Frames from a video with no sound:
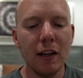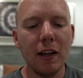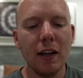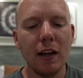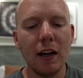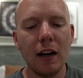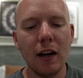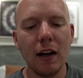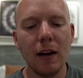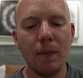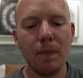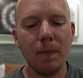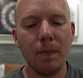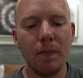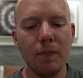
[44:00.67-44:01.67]

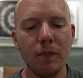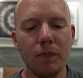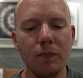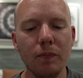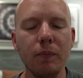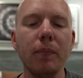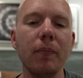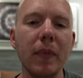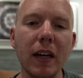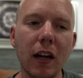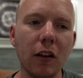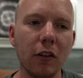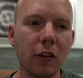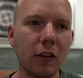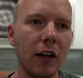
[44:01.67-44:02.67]
May not
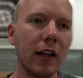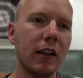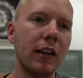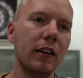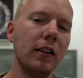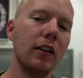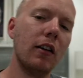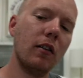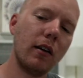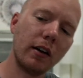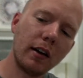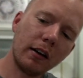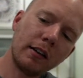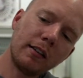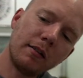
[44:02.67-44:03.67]
look like it,
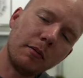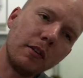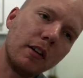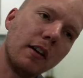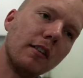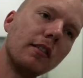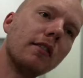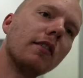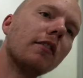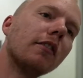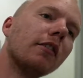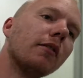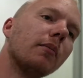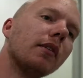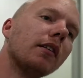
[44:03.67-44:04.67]
I got some guns a
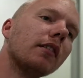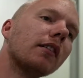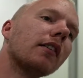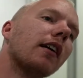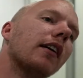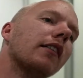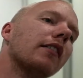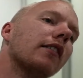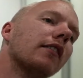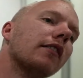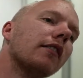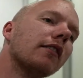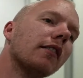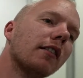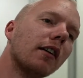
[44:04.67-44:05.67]
little bit, kinda.
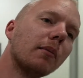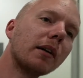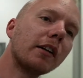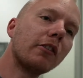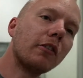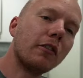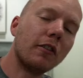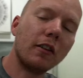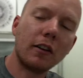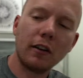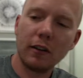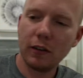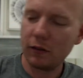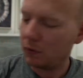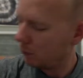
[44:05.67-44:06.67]
How big does look?
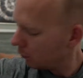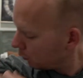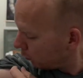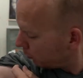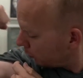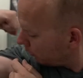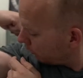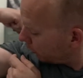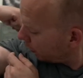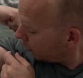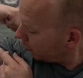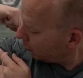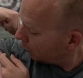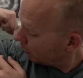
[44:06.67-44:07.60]
A little bit veiny.